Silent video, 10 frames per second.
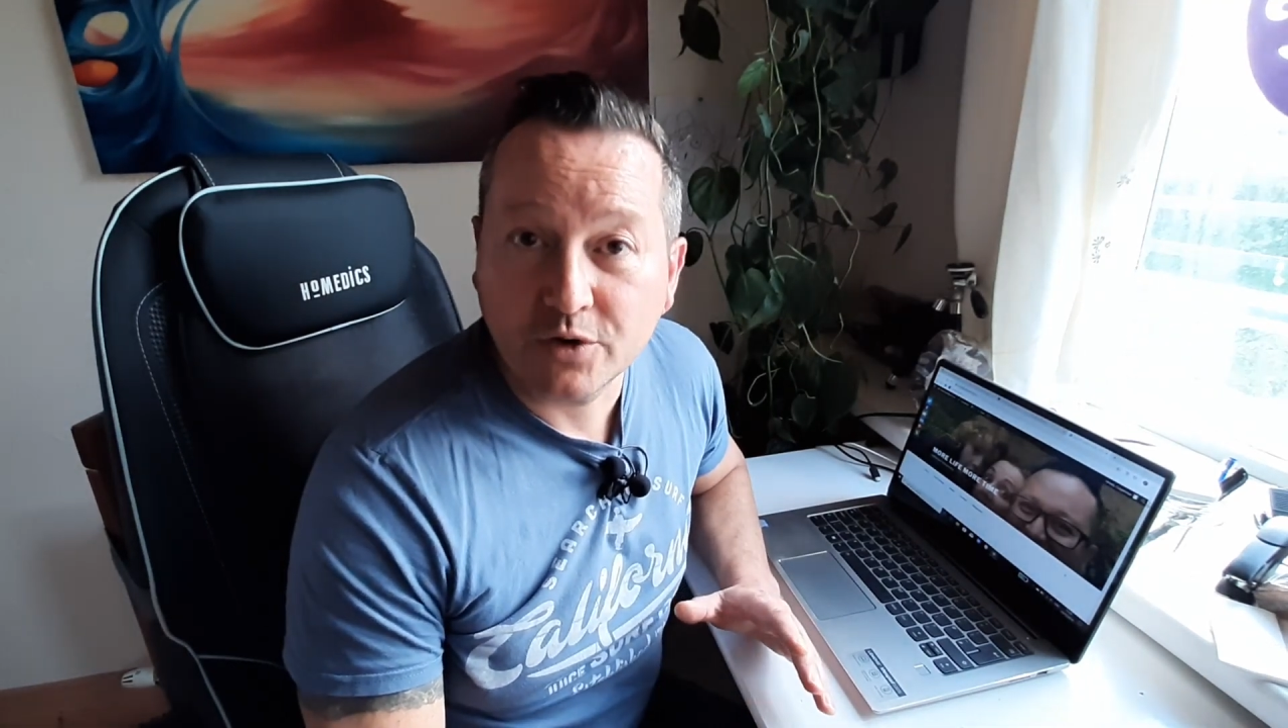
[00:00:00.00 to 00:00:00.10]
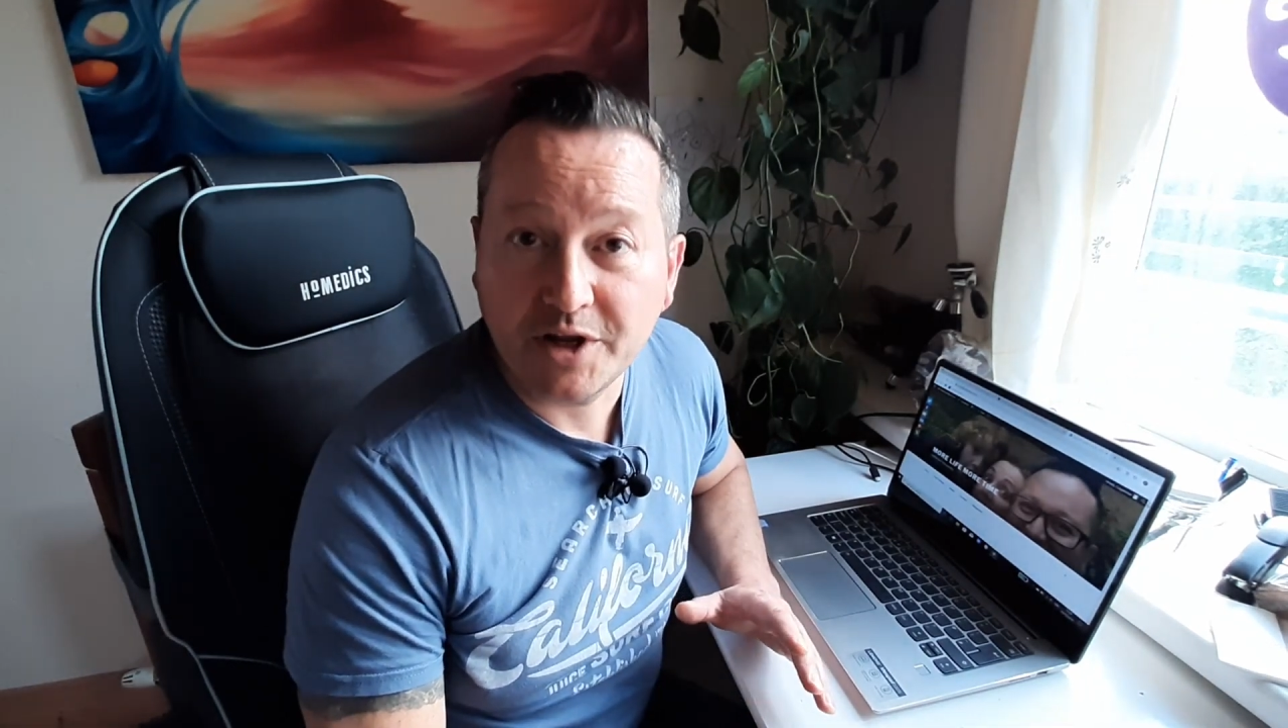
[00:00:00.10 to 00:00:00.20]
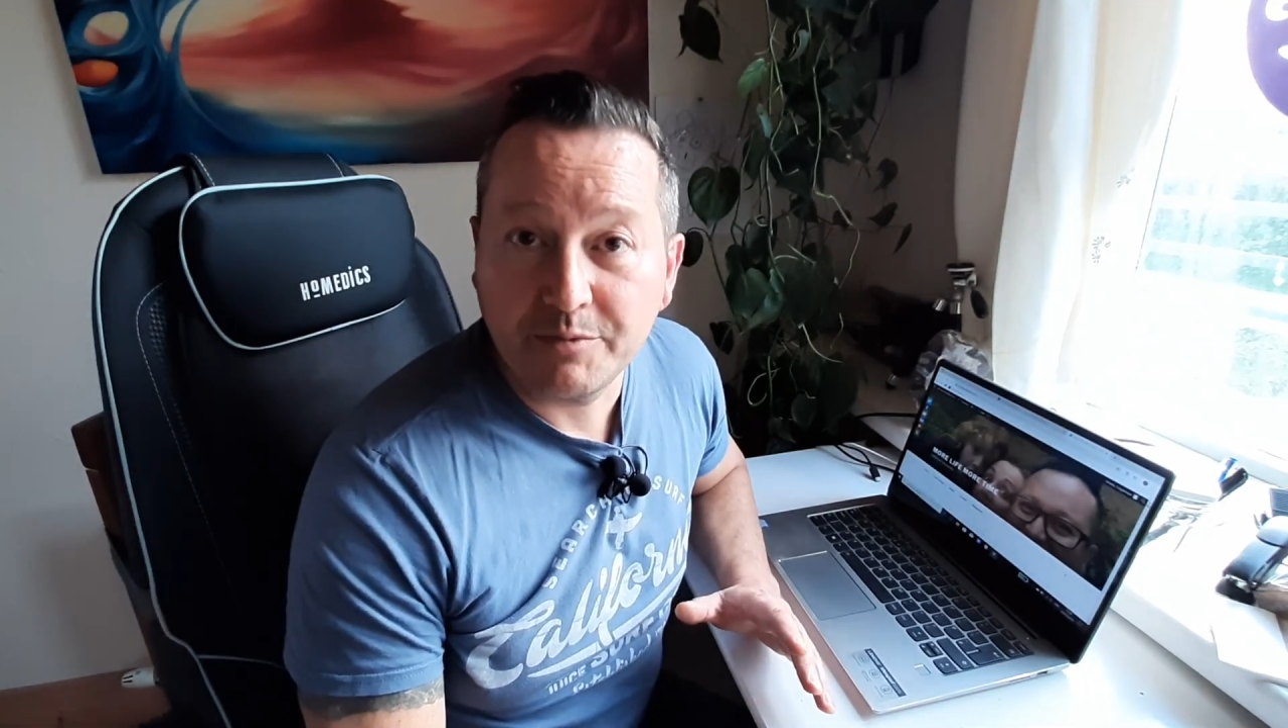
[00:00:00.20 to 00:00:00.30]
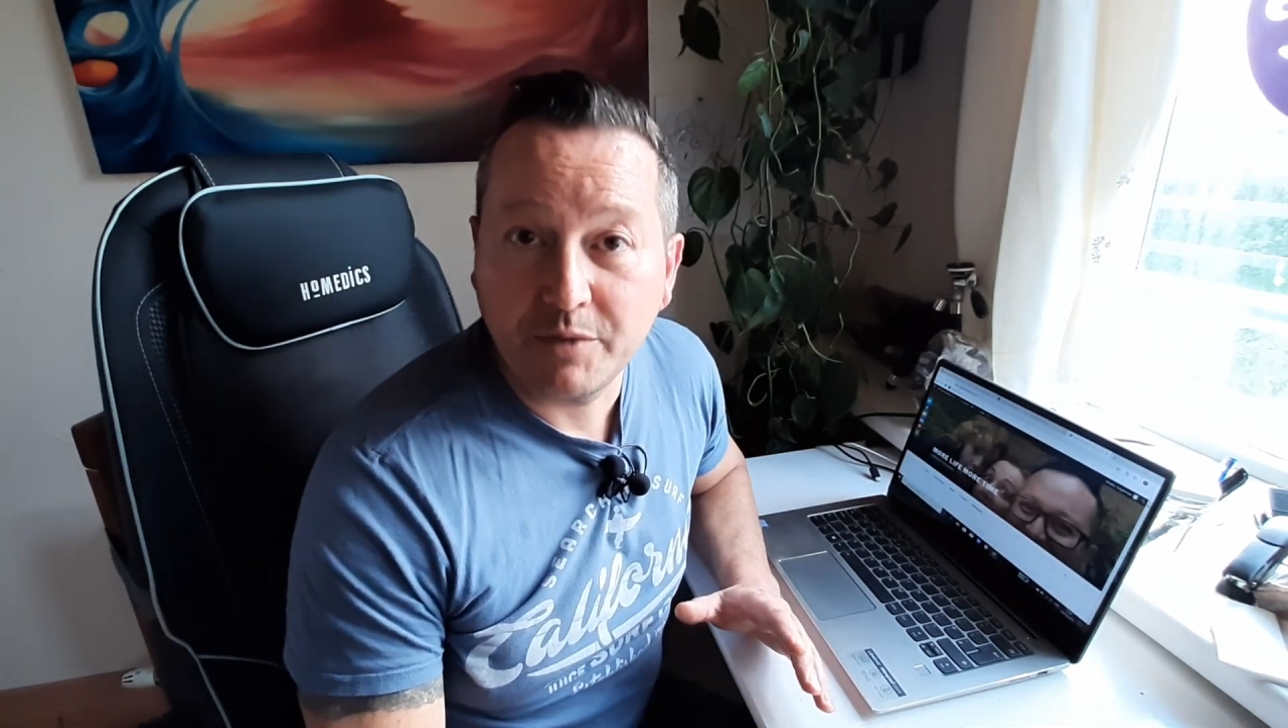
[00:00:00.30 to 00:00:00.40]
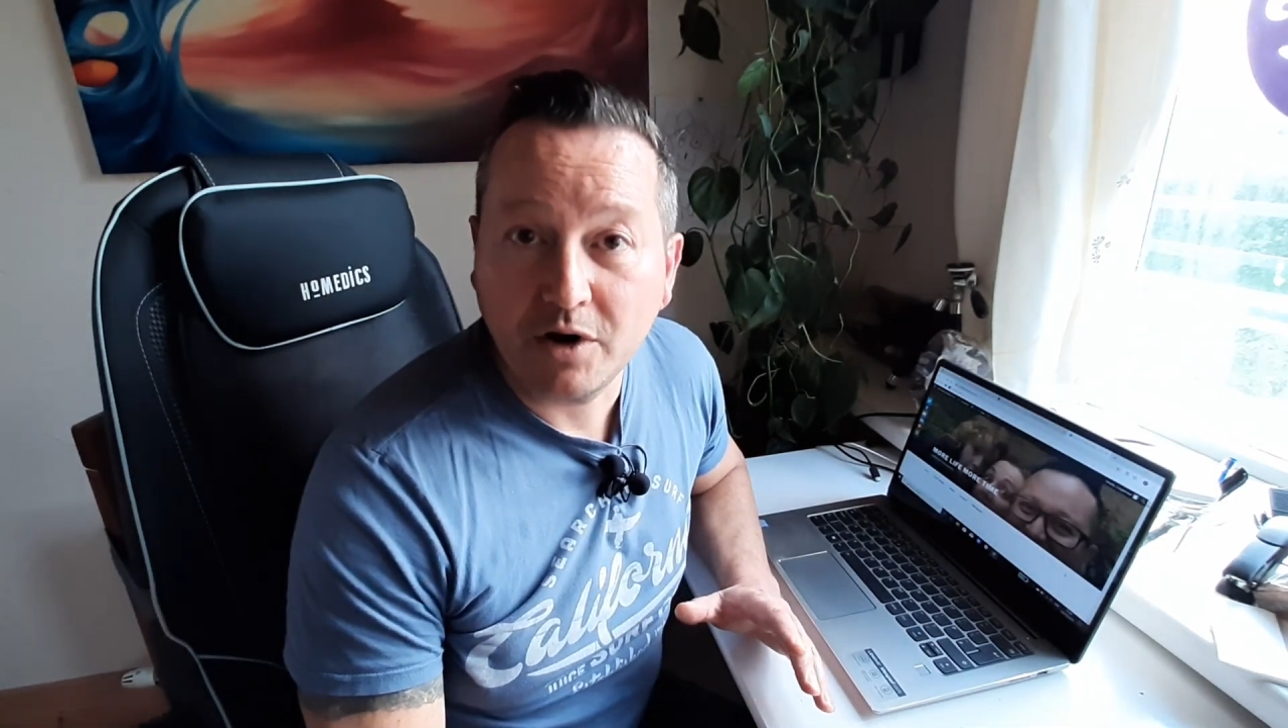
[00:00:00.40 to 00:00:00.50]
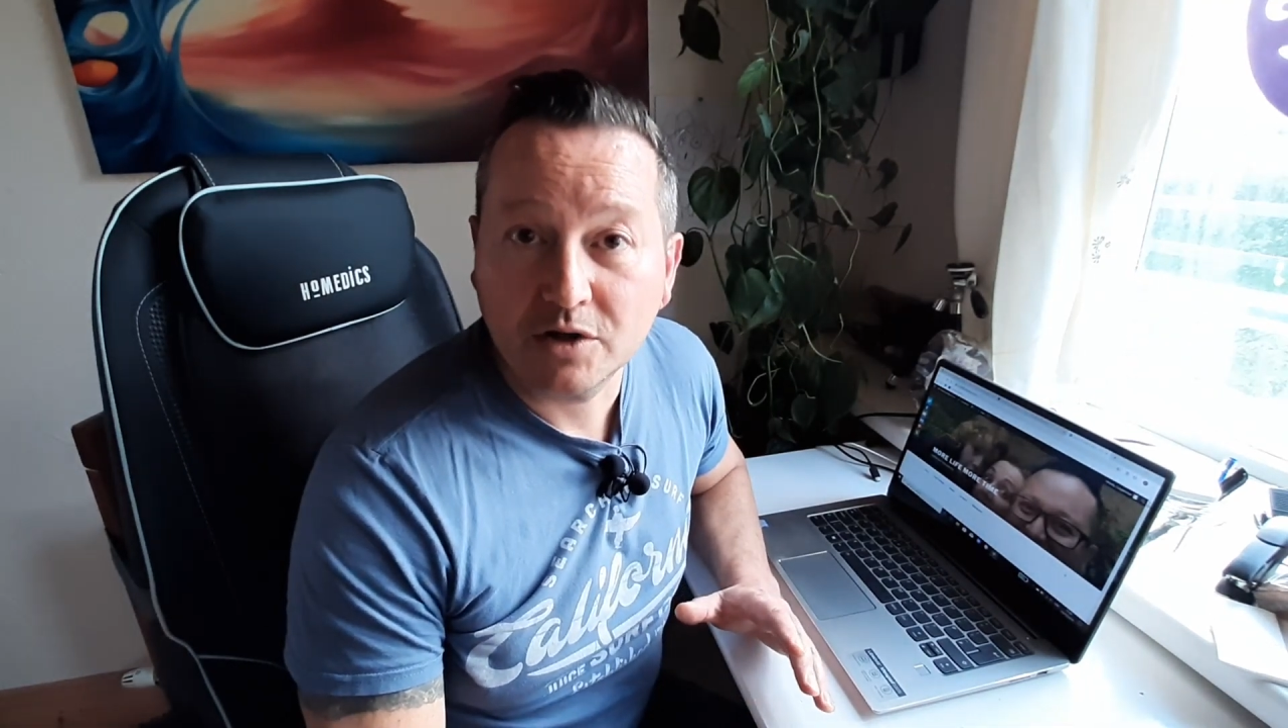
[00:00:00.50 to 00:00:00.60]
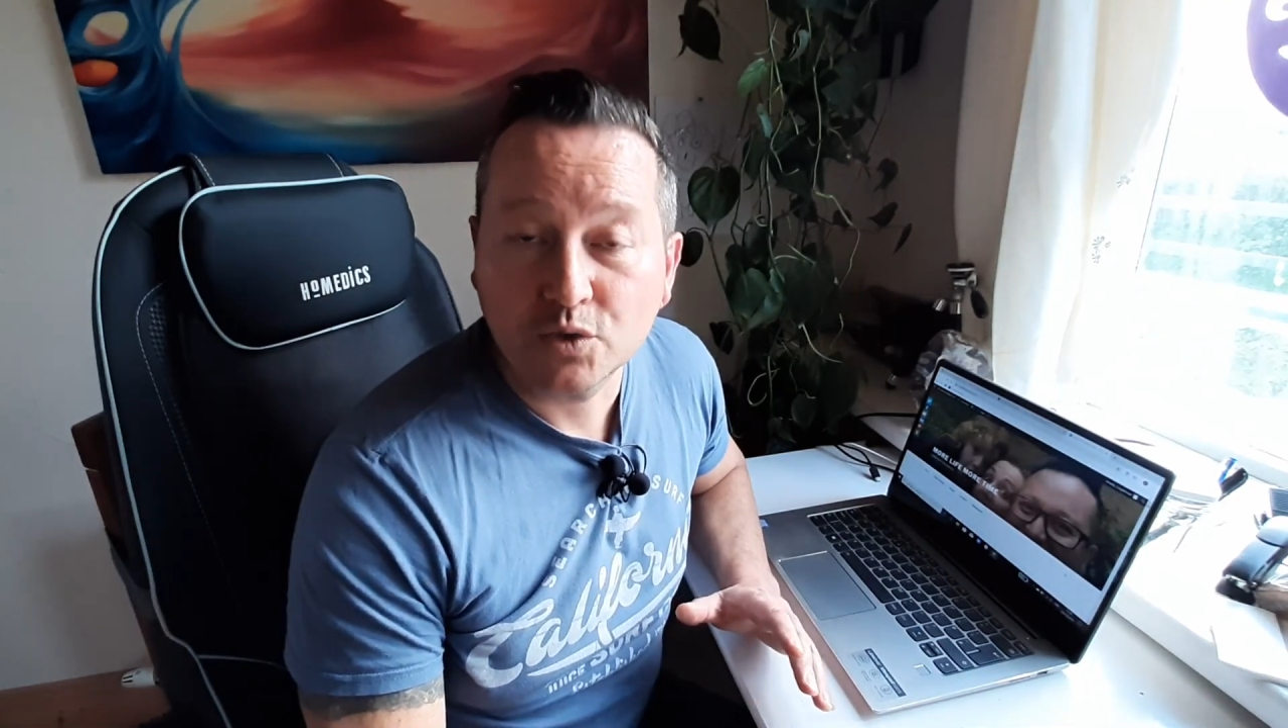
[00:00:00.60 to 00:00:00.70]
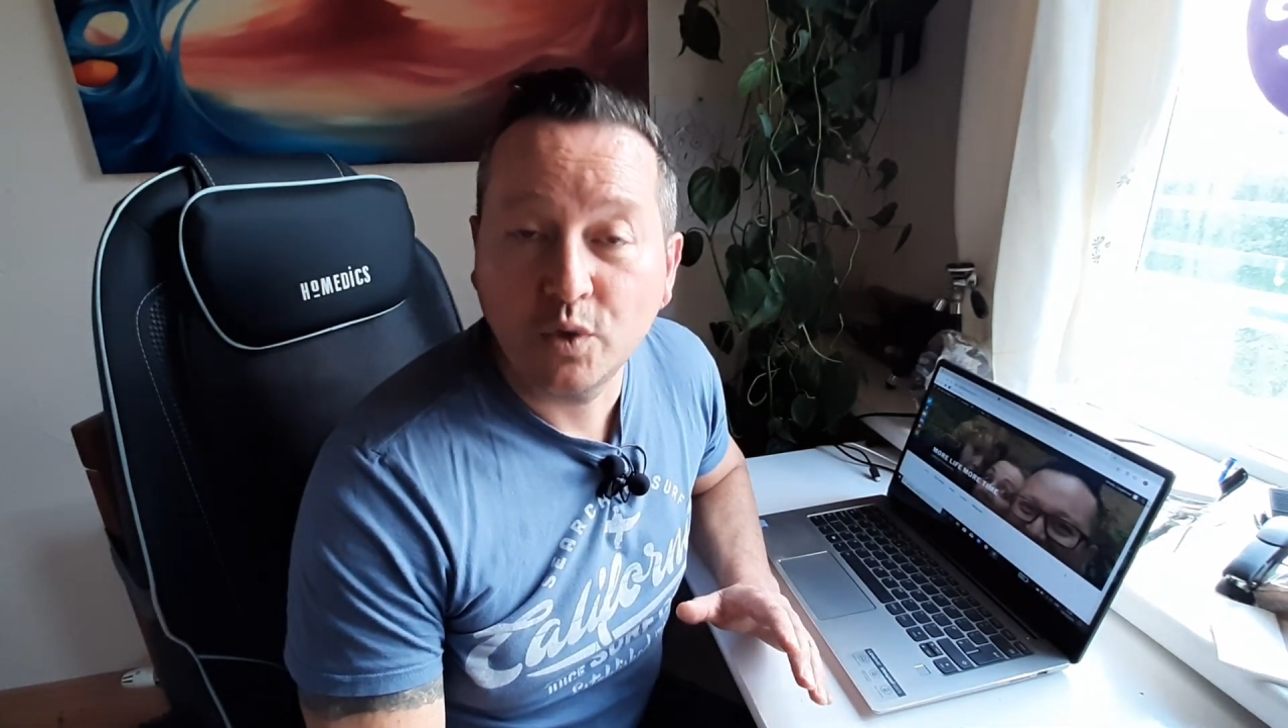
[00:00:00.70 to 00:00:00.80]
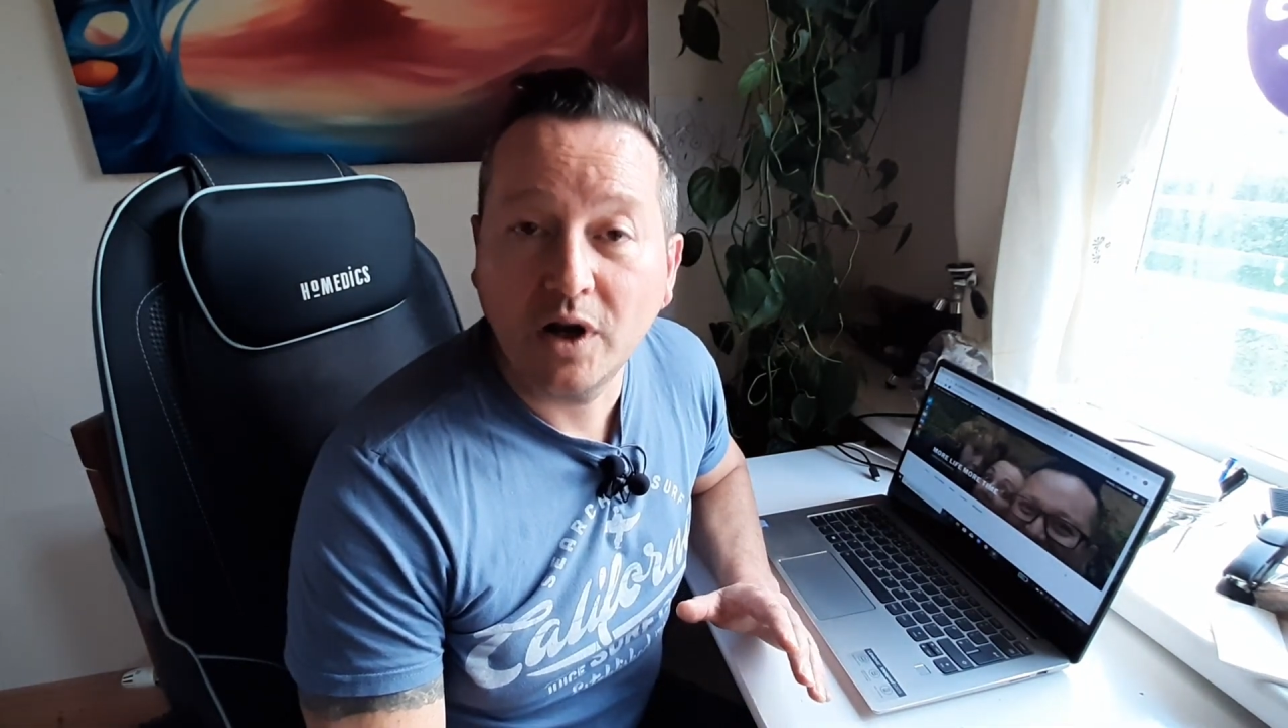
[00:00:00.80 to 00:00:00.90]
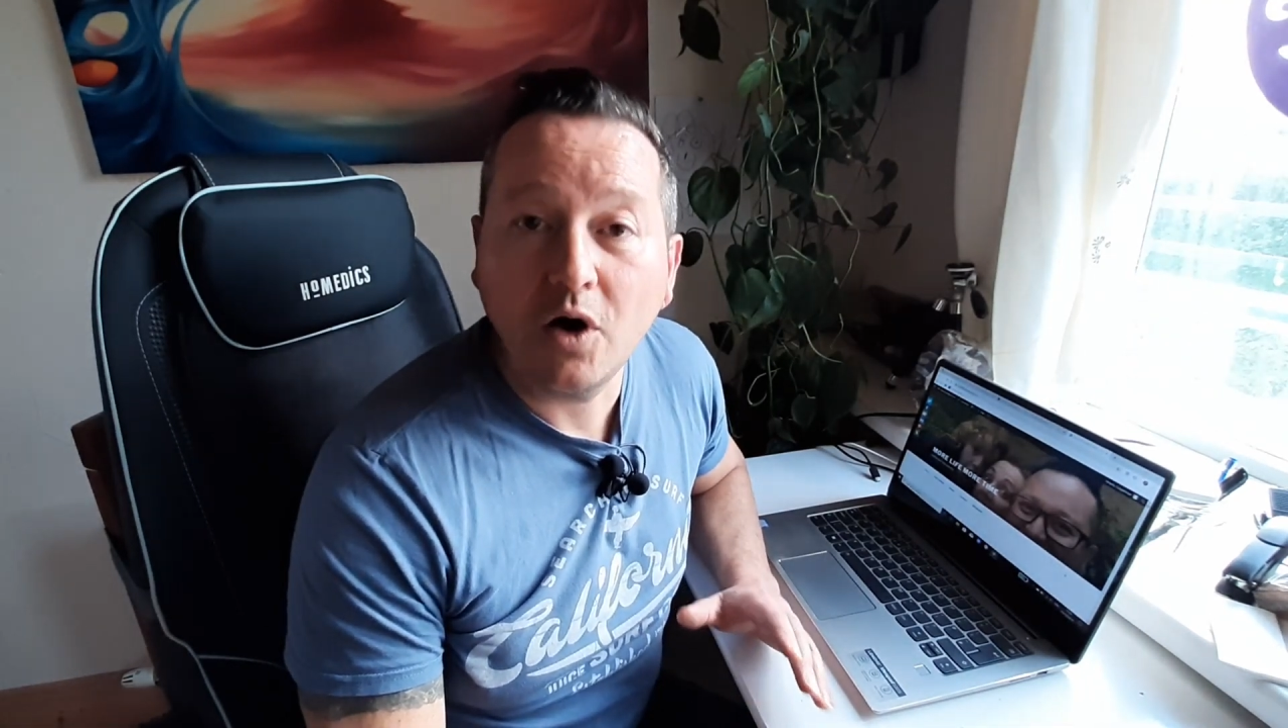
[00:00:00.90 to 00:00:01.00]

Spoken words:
inbox will